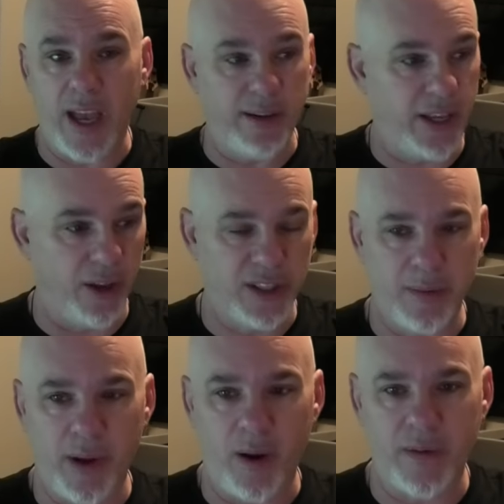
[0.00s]
and kill
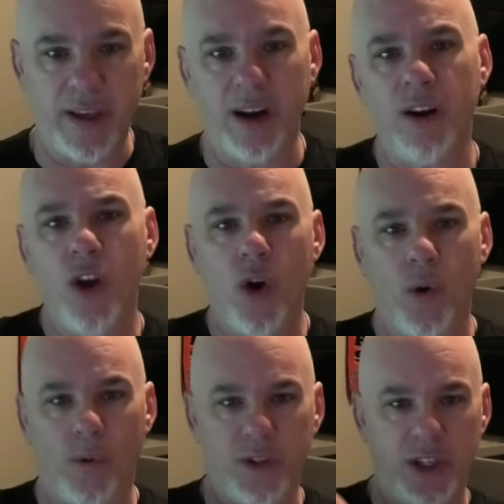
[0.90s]
somebody over there?
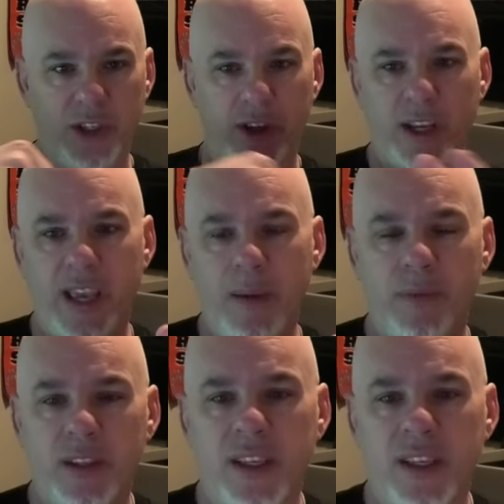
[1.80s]
Or is this going to keep the